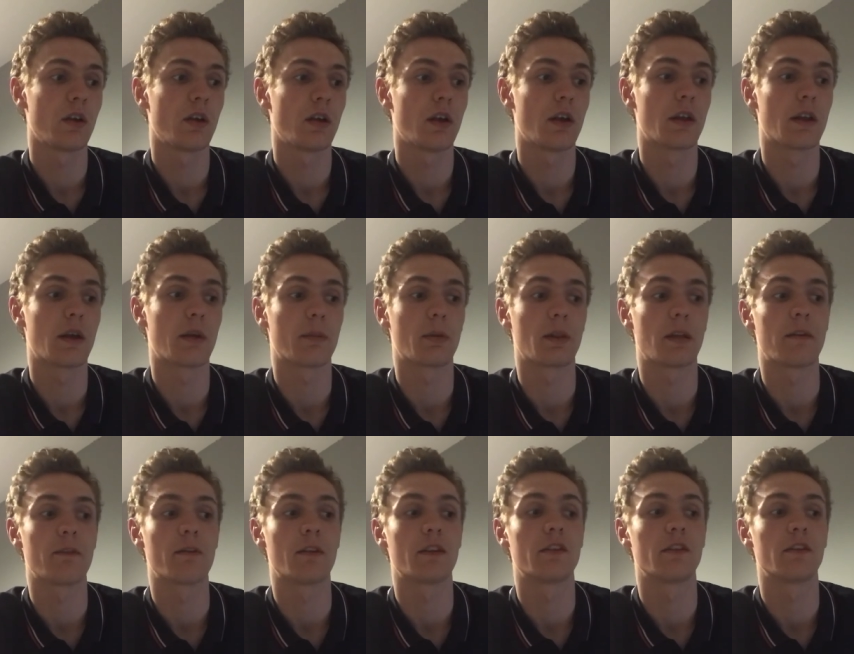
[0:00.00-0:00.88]
and I
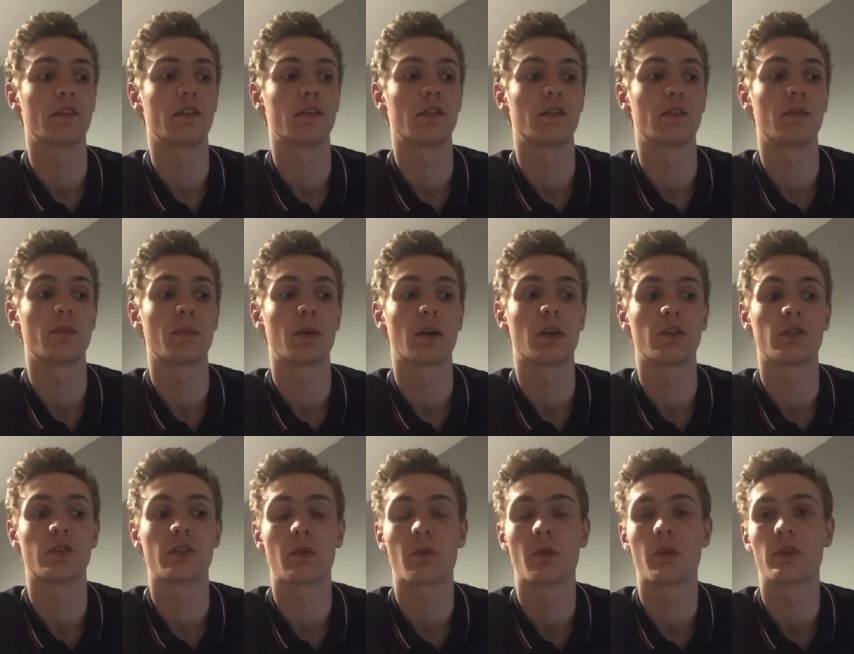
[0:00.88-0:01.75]
believe this is
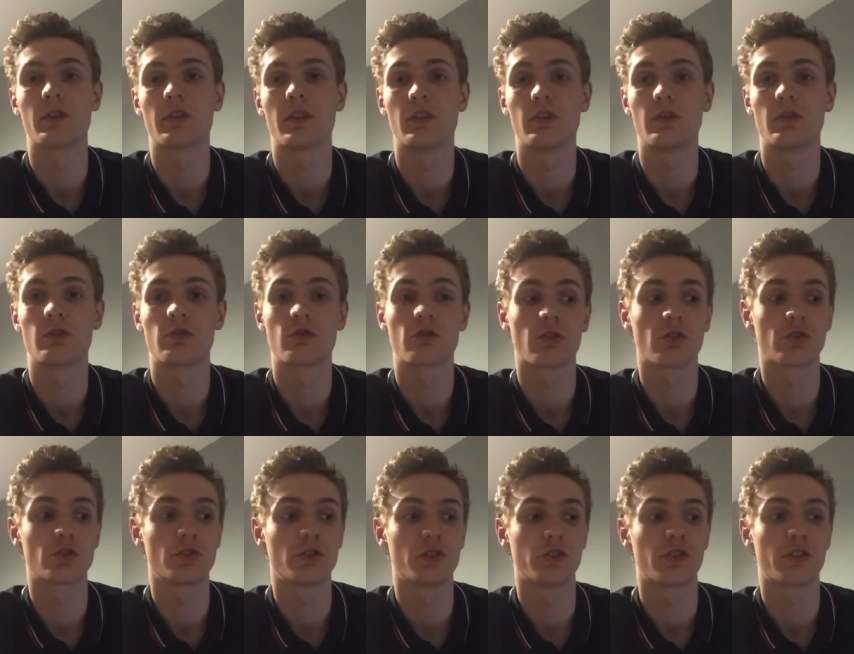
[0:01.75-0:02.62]
because they want
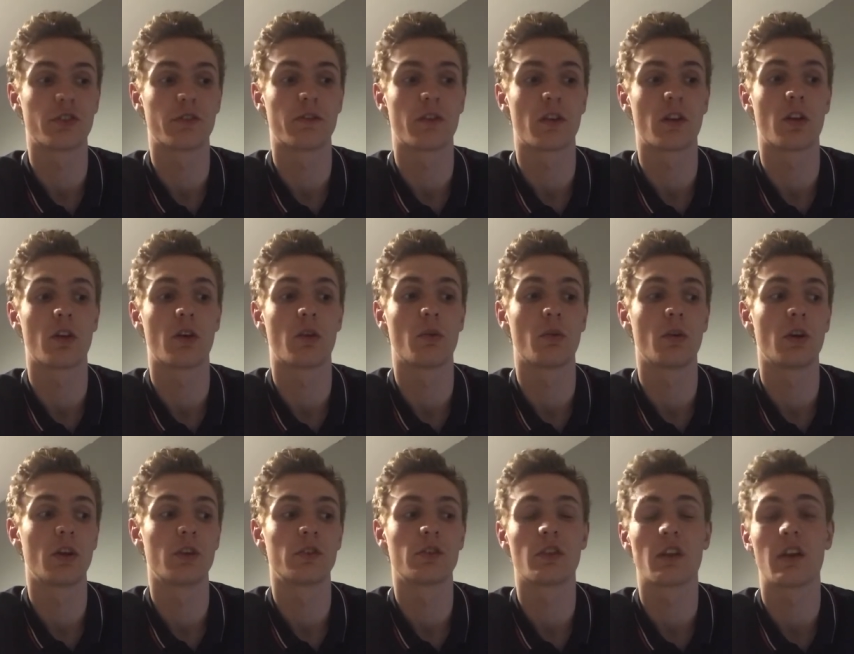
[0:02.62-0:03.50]
instructions to follow
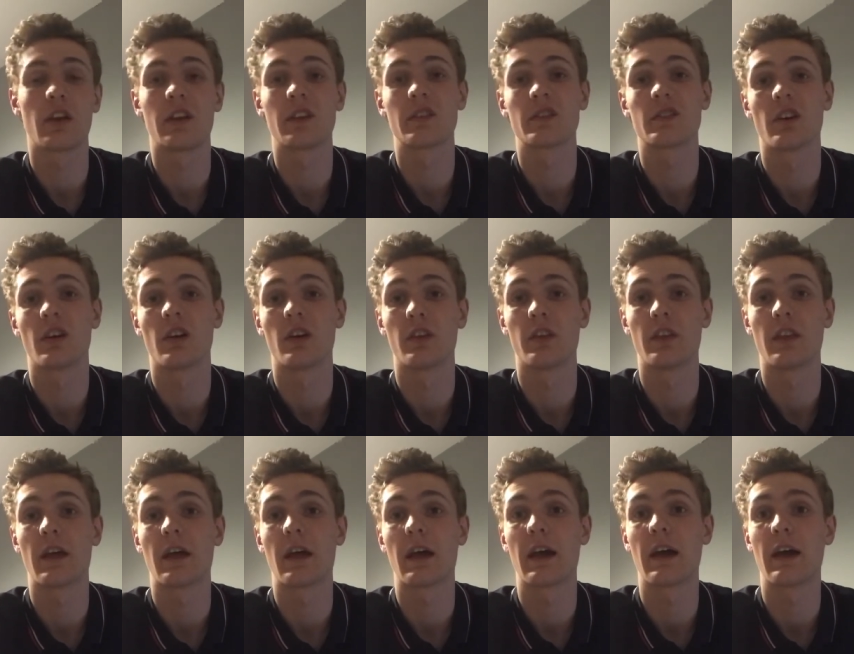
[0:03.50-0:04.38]
so that it's not on
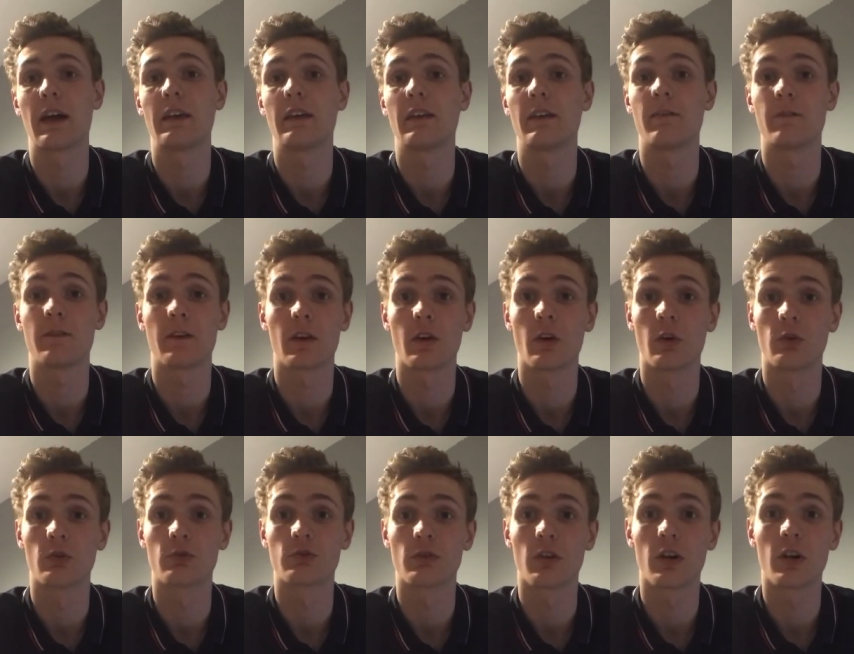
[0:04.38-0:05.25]
their head if it
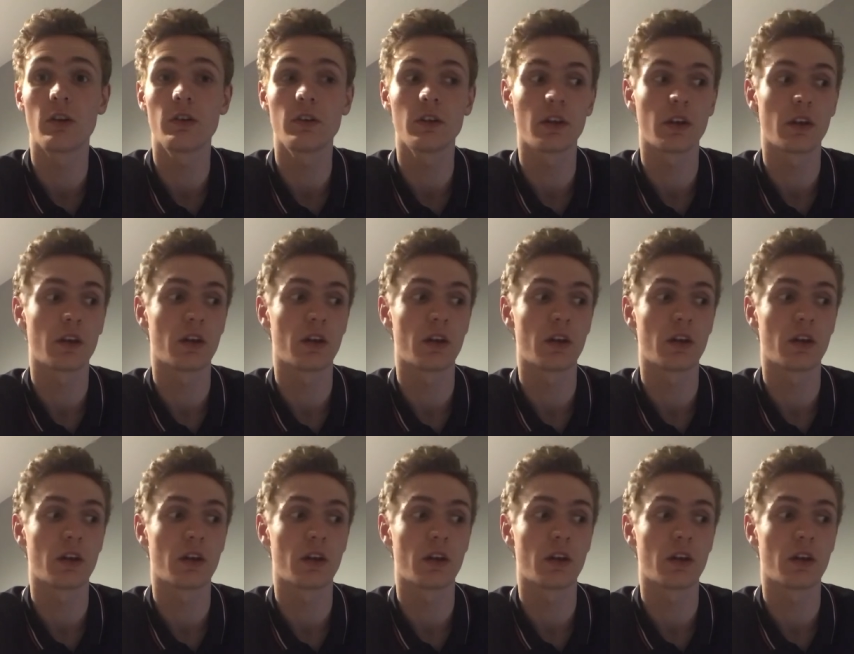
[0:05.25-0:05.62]
goes wrong